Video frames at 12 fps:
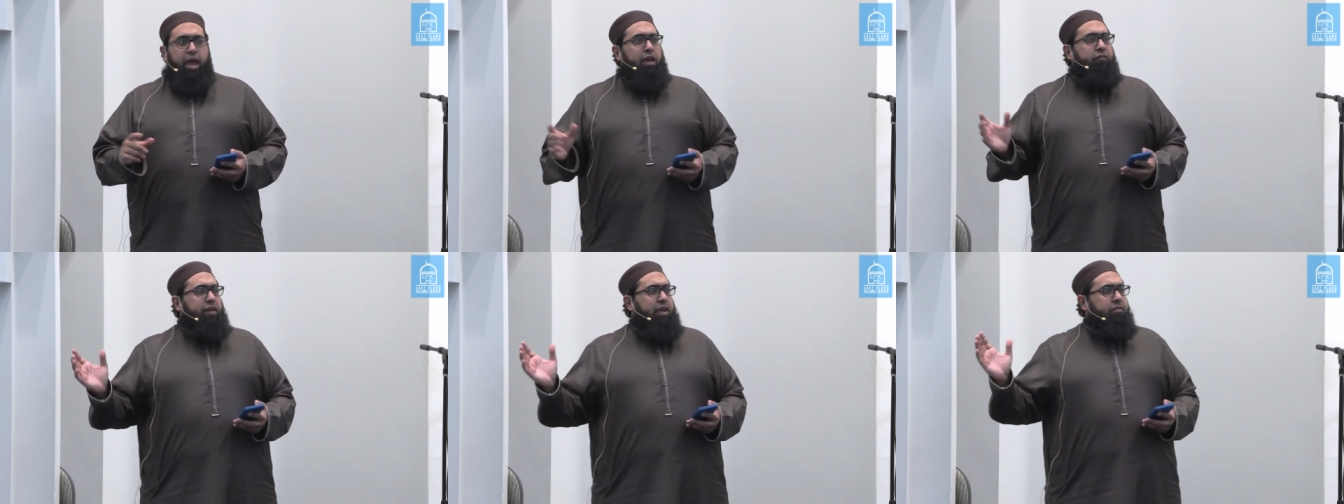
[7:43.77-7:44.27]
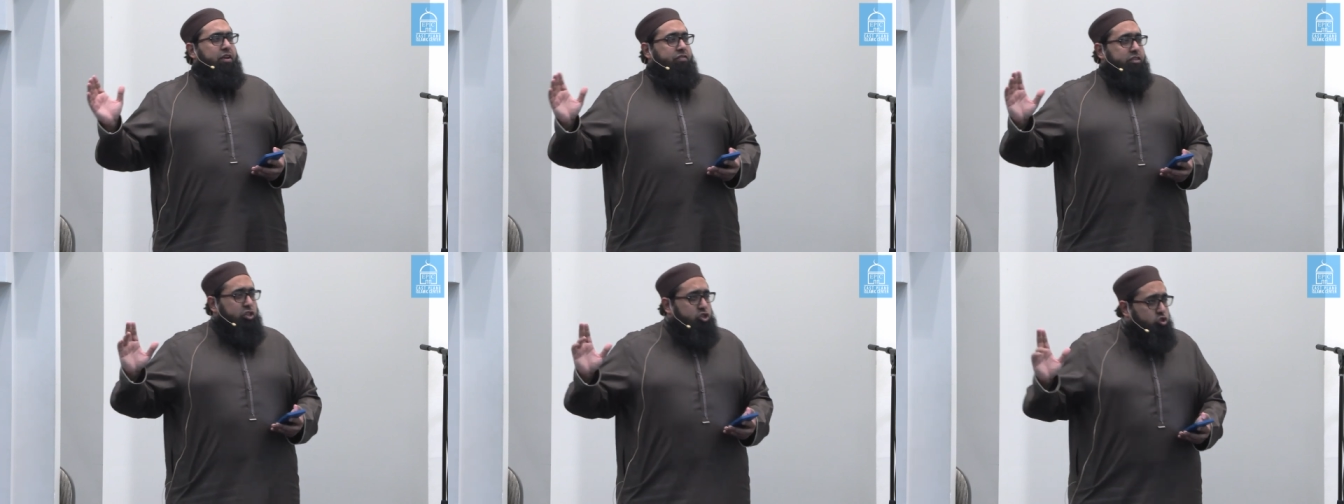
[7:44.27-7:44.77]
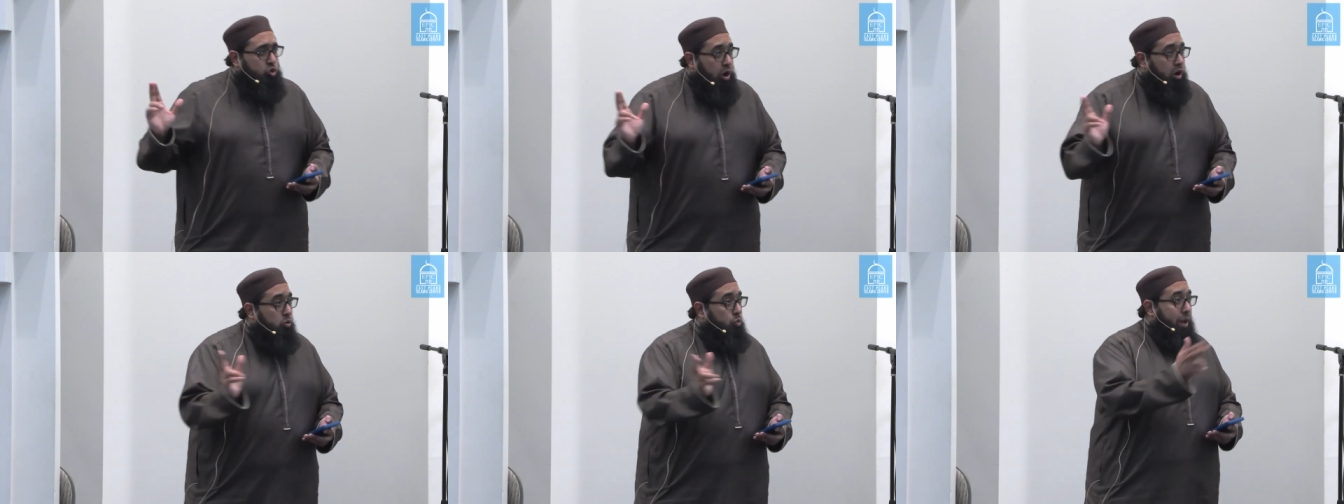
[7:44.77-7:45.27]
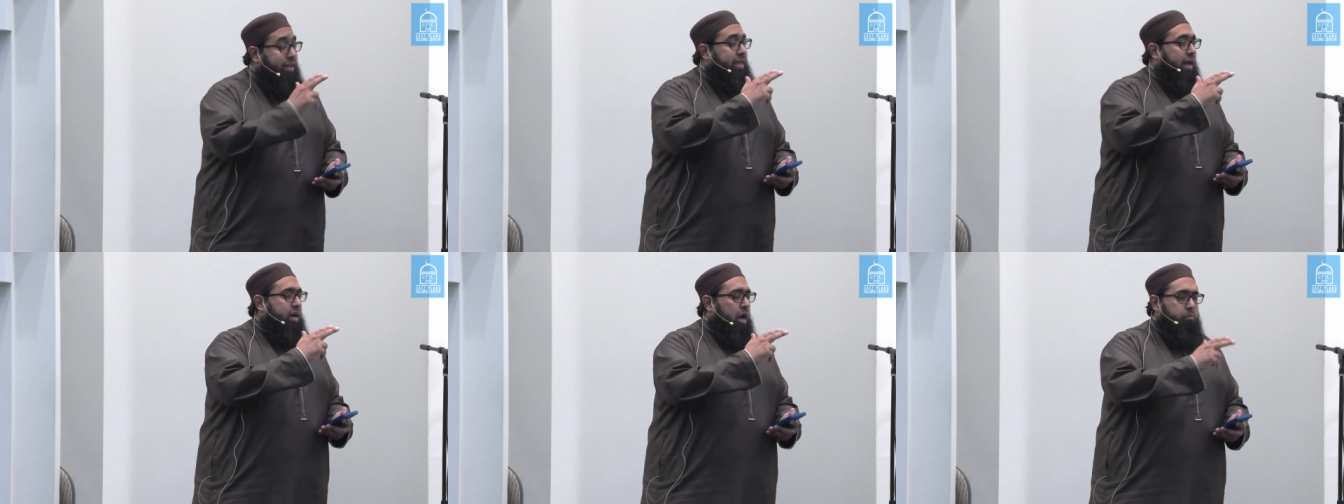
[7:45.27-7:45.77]
if, even if there's a strong
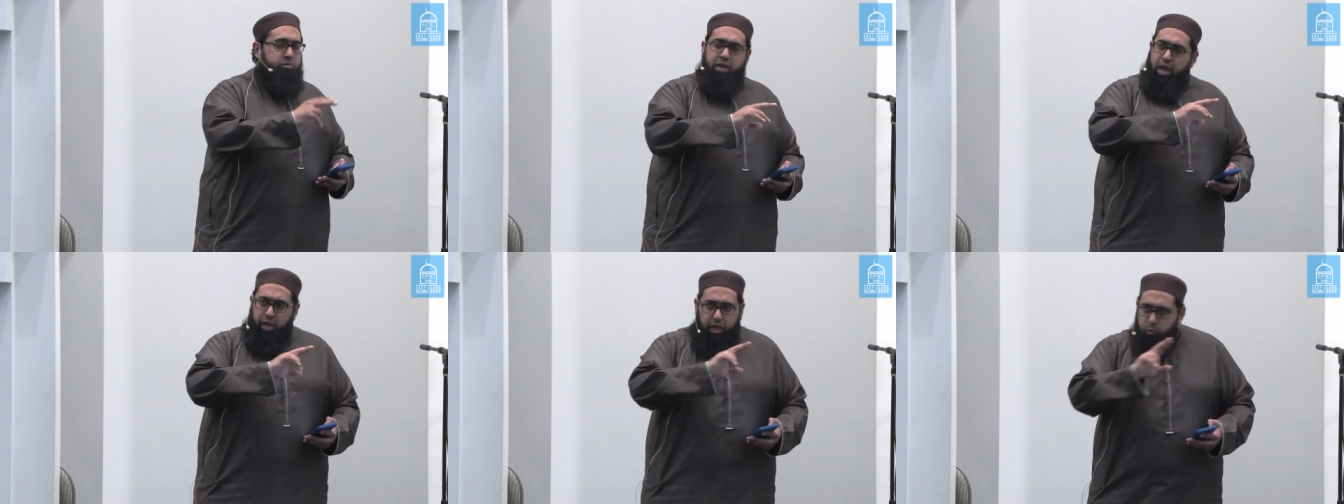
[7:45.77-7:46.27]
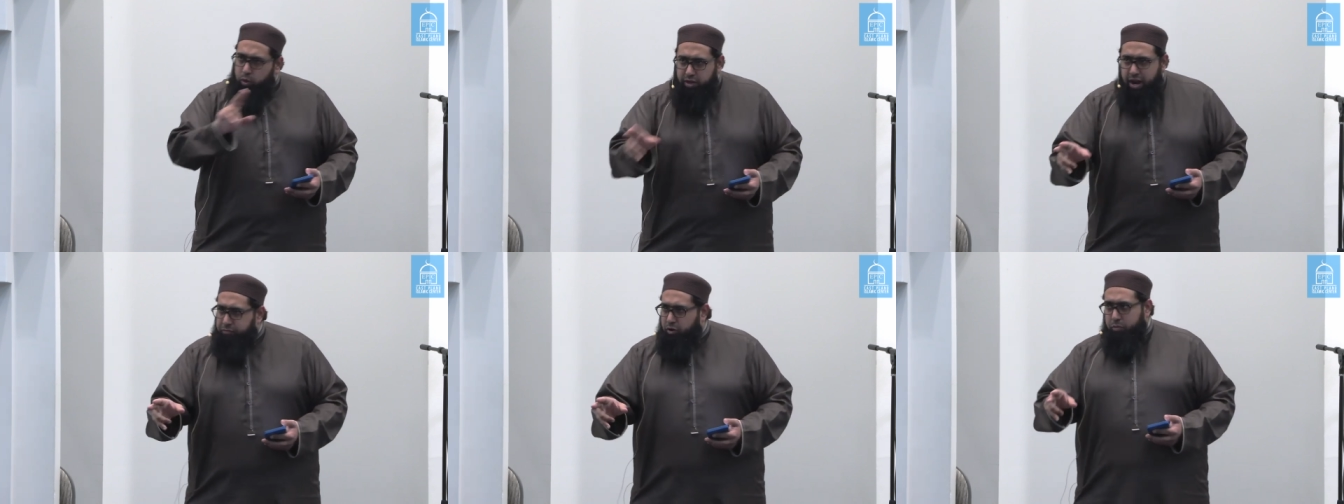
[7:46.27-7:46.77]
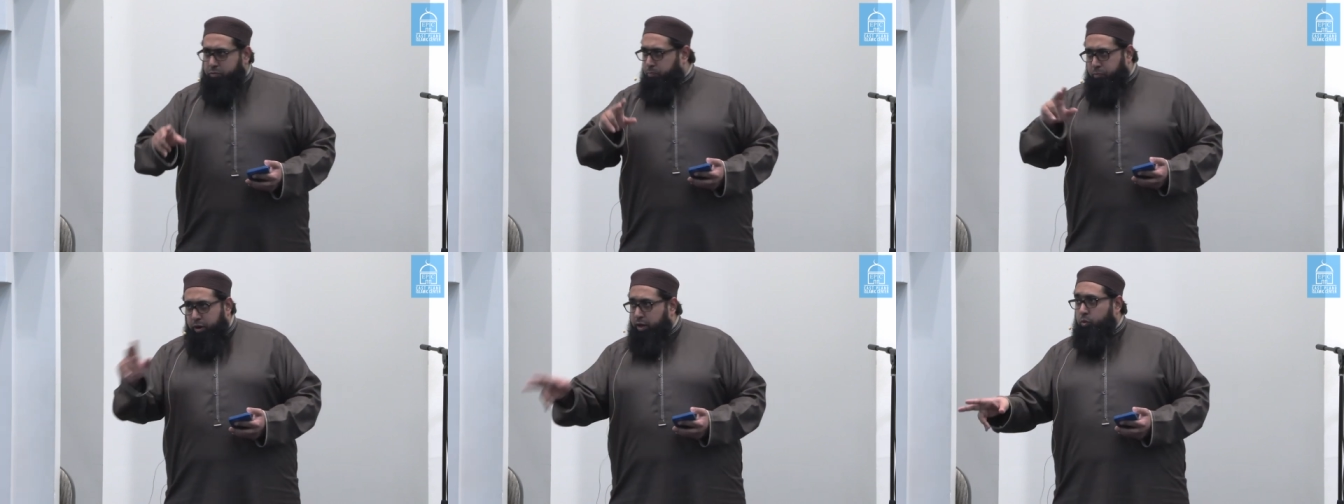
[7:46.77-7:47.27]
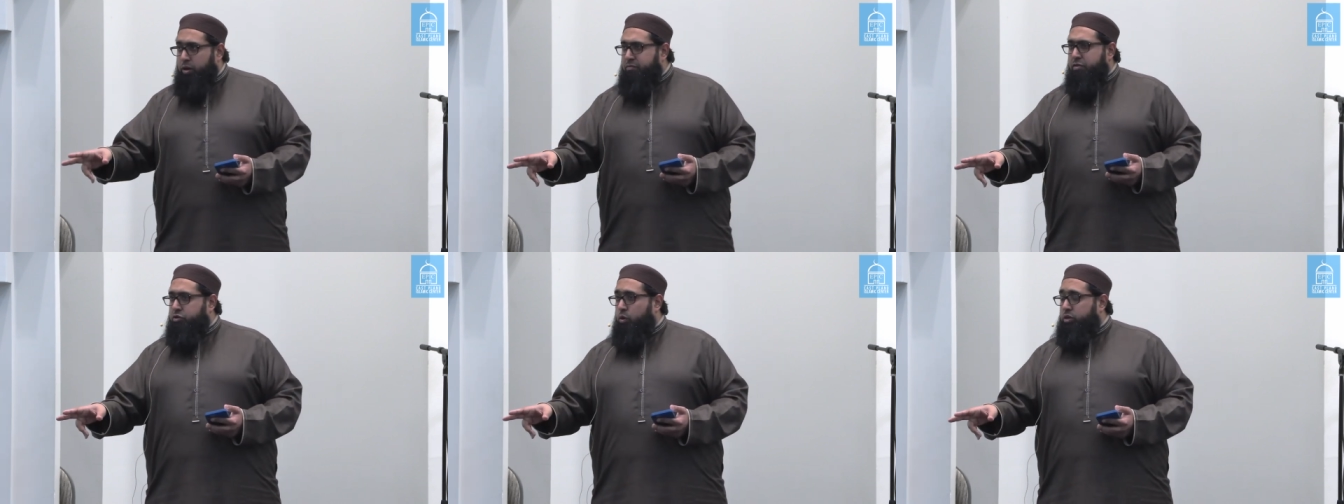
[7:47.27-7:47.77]
wind that comes, it will, never put, it will
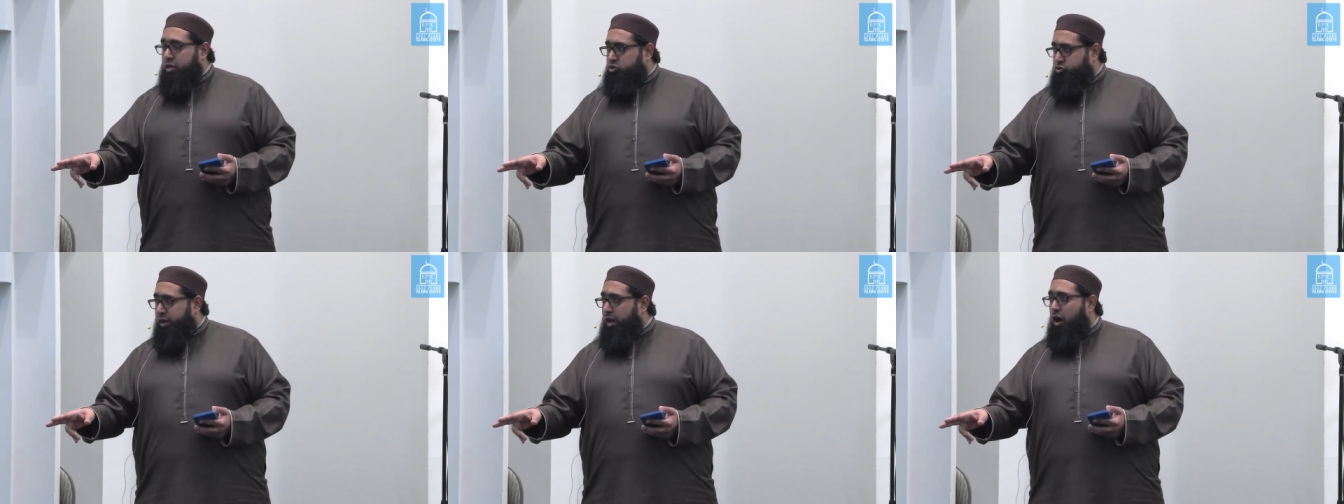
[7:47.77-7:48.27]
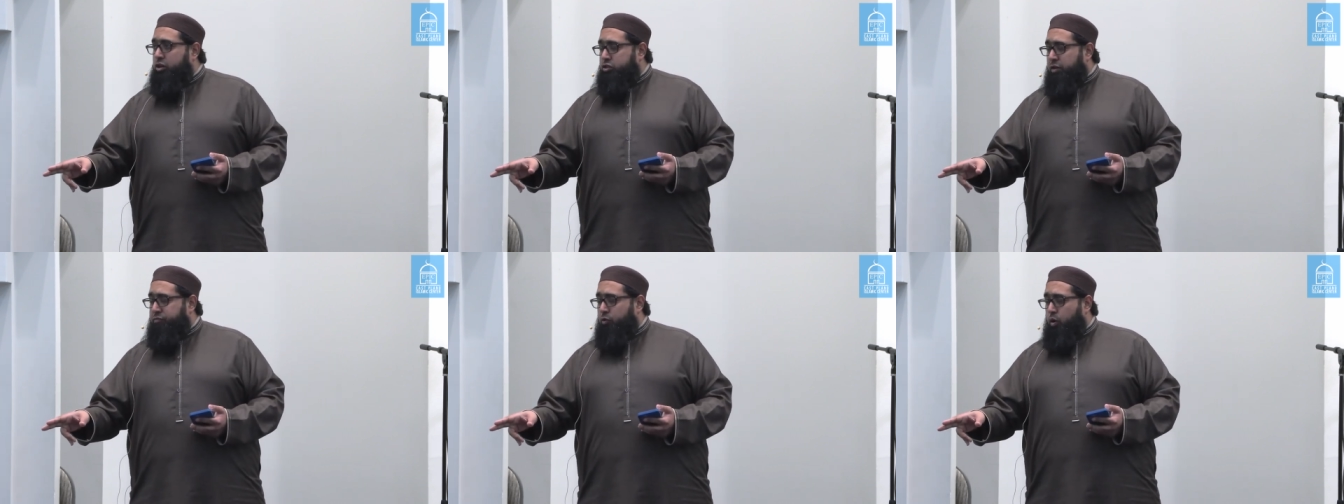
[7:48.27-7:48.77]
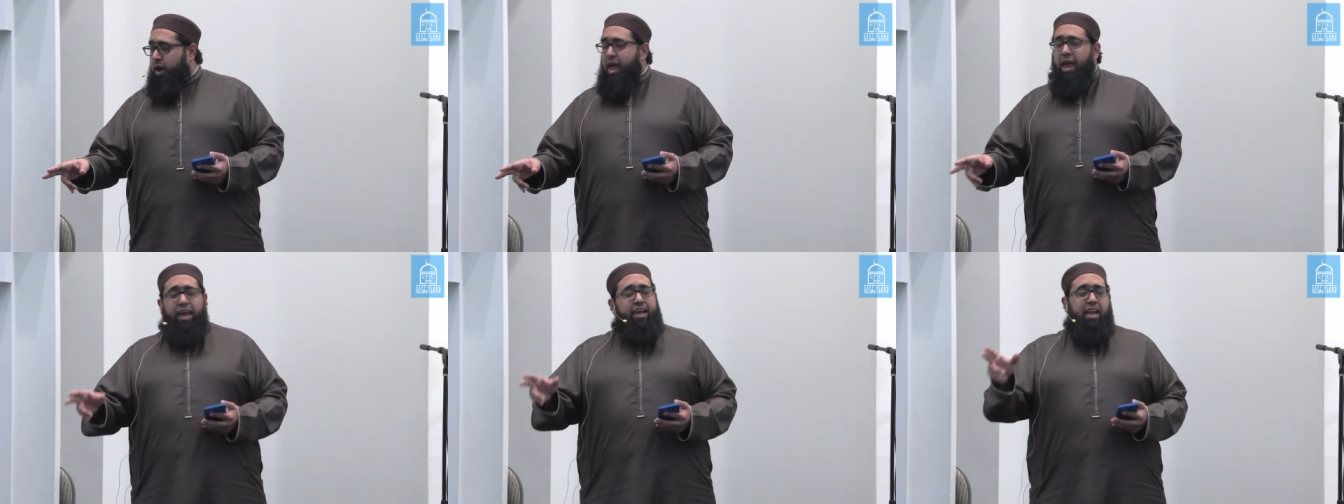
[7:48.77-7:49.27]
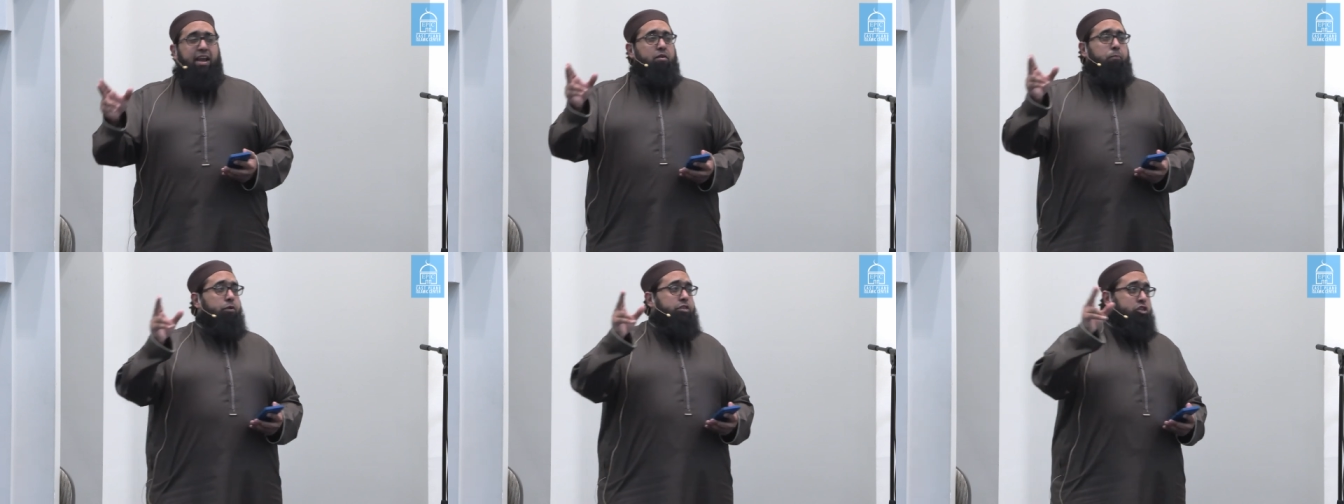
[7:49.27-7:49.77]
never throw the tree onto the floor. It can
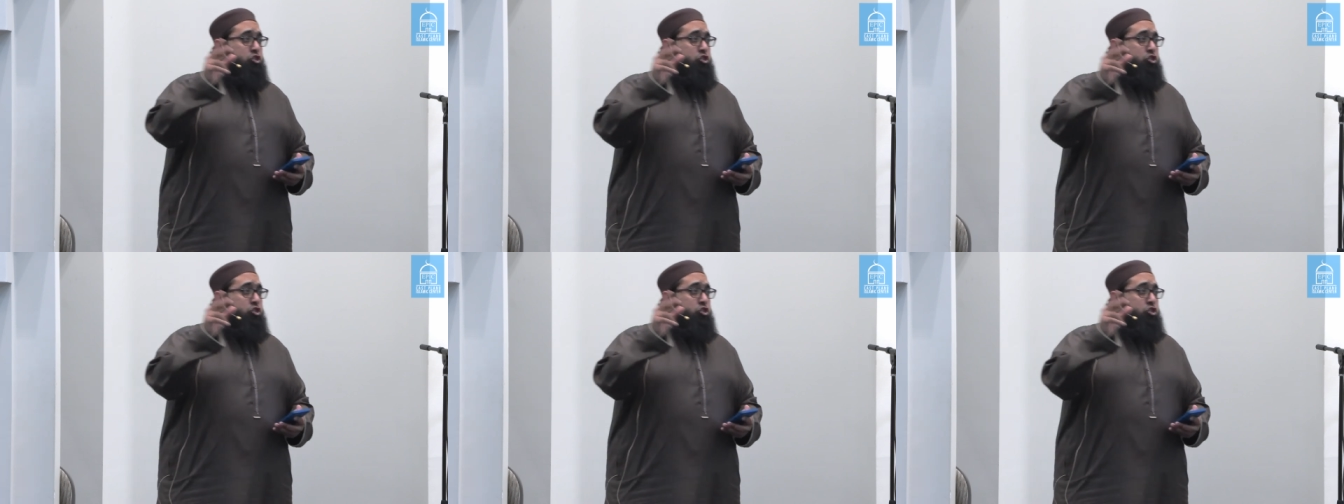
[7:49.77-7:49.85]
never put